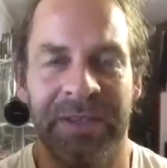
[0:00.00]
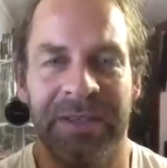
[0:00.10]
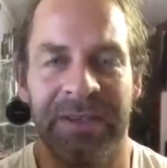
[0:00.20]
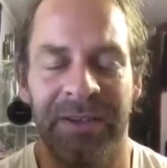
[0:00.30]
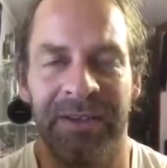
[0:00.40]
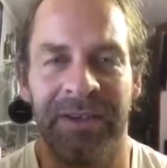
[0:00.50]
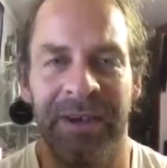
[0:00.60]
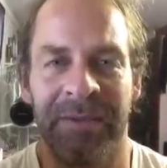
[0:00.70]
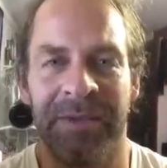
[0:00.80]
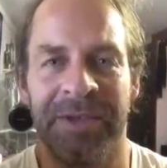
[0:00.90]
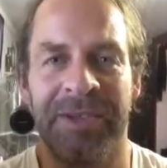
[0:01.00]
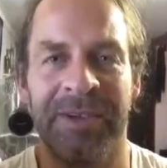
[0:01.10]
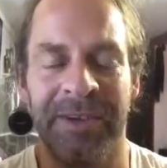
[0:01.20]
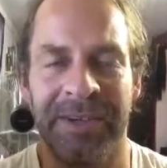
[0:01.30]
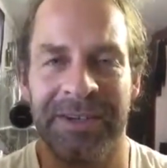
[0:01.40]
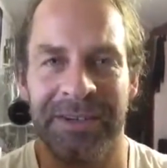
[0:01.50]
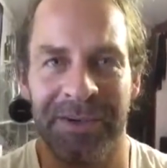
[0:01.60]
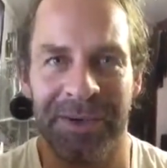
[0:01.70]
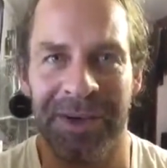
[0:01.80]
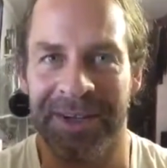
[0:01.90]
so I'm just going
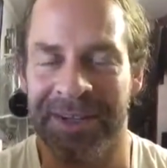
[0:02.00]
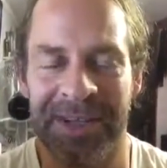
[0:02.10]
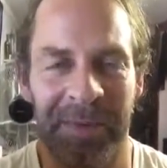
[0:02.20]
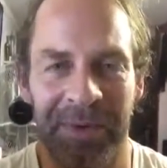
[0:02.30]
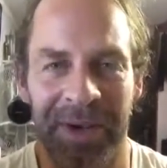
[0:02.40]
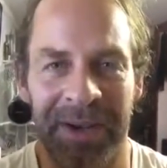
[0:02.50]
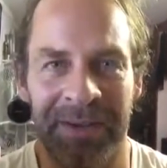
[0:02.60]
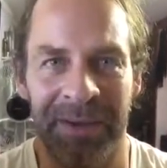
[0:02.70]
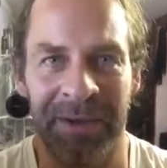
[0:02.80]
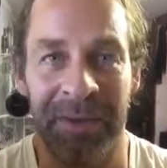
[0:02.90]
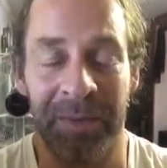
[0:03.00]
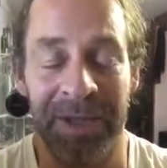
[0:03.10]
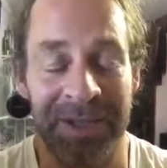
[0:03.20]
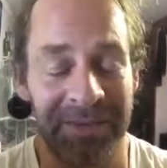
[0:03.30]
to kind of skip around all over the place,